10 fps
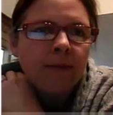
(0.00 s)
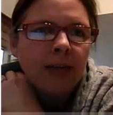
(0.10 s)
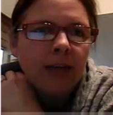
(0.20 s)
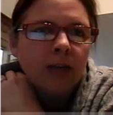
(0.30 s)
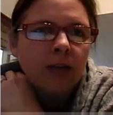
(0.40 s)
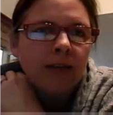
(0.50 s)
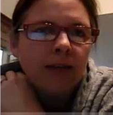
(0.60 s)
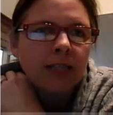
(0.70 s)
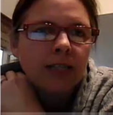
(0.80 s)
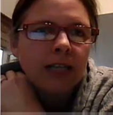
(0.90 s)
Okay, so I have
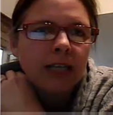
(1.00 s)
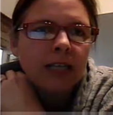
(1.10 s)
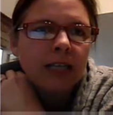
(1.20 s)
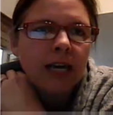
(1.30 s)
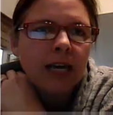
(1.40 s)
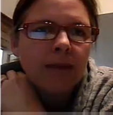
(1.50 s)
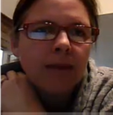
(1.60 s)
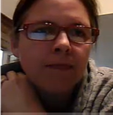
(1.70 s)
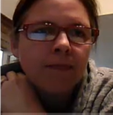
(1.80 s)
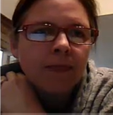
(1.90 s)

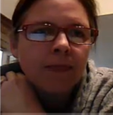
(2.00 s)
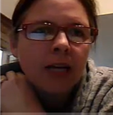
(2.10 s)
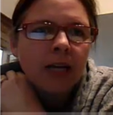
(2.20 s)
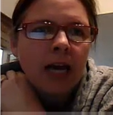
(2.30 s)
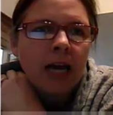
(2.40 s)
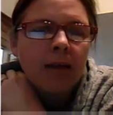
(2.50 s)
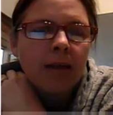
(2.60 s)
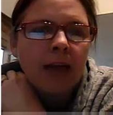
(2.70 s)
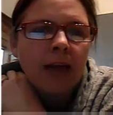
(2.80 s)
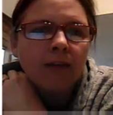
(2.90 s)
6m, and
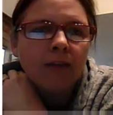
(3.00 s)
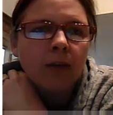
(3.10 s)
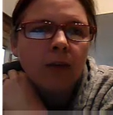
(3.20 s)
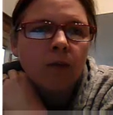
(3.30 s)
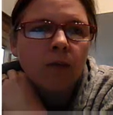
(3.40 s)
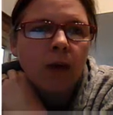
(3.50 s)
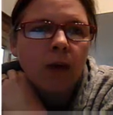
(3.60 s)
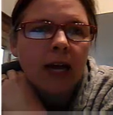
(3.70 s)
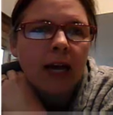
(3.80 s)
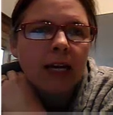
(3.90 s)
I'm left with
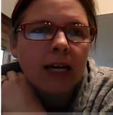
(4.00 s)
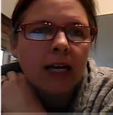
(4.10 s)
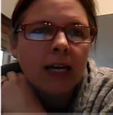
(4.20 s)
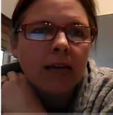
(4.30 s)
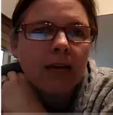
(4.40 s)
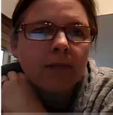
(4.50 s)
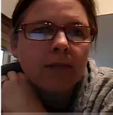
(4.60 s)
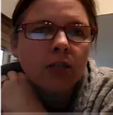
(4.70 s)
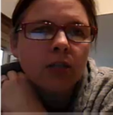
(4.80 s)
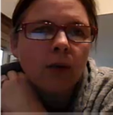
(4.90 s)
1m
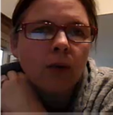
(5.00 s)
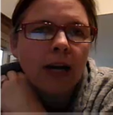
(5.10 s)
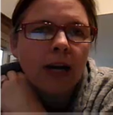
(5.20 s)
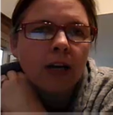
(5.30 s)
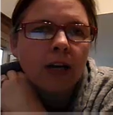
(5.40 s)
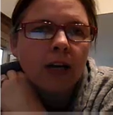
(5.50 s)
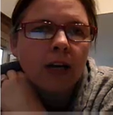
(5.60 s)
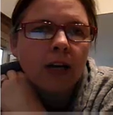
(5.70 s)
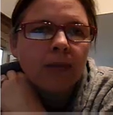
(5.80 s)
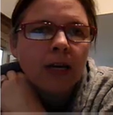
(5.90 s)
squared
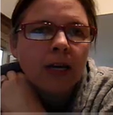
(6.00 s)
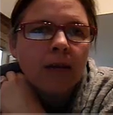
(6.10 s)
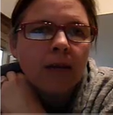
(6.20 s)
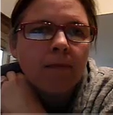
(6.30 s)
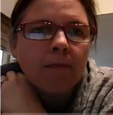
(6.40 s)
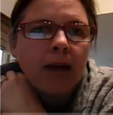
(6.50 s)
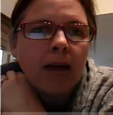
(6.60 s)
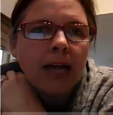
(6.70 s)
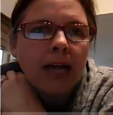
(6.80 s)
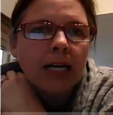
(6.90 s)

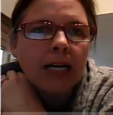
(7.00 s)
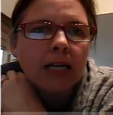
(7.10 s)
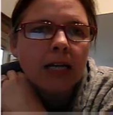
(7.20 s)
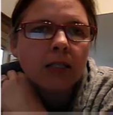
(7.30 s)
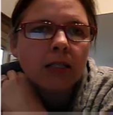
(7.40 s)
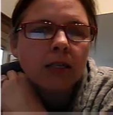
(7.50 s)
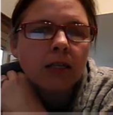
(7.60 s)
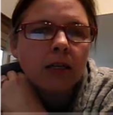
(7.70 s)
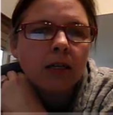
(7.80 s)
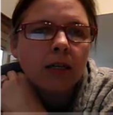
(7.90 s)
minus
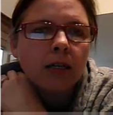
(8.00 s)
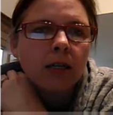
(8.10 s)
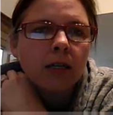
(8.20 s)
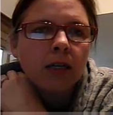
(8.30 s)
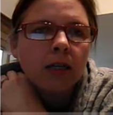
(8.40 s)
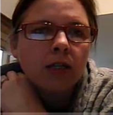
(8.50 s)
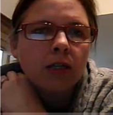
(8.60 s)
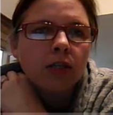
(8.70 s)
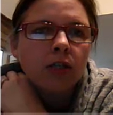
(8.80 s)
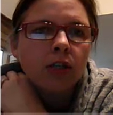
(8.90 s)

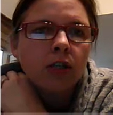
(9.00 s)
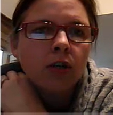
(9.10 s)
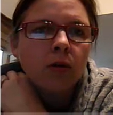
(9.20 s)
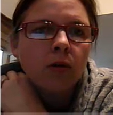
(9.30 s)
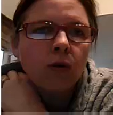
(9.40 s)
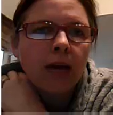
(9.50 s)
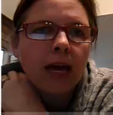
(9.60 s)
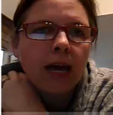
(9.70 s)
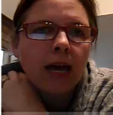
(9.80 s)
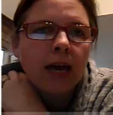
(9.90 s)

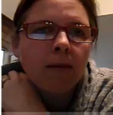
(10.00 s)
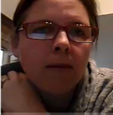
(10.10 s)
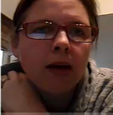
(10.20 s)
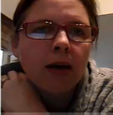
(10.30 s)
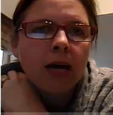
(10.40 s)
2m